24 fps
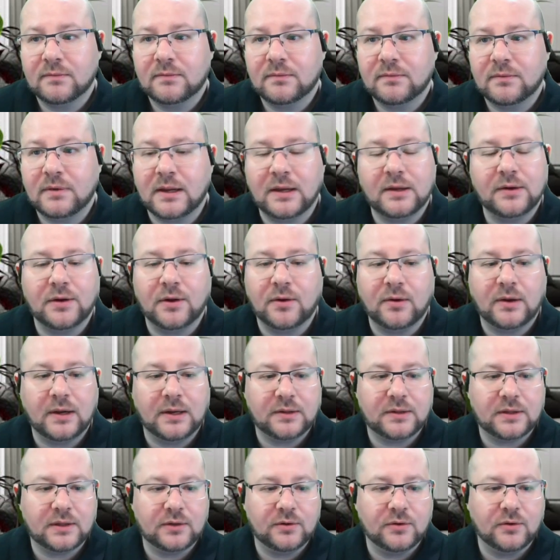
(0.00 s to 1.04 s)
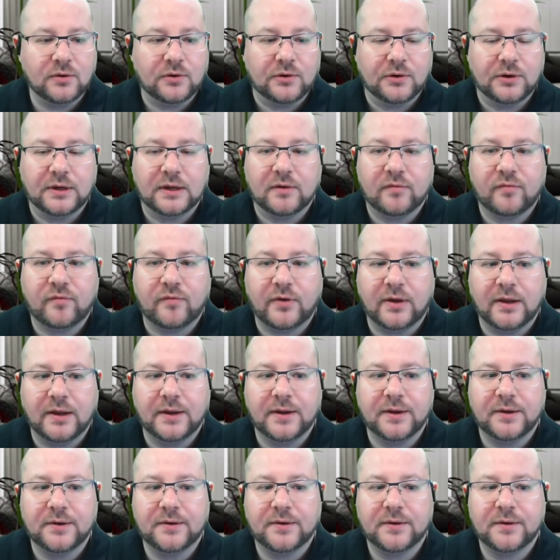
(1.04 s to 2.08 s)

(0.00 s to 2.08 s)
I know. I think you're gonna get fired.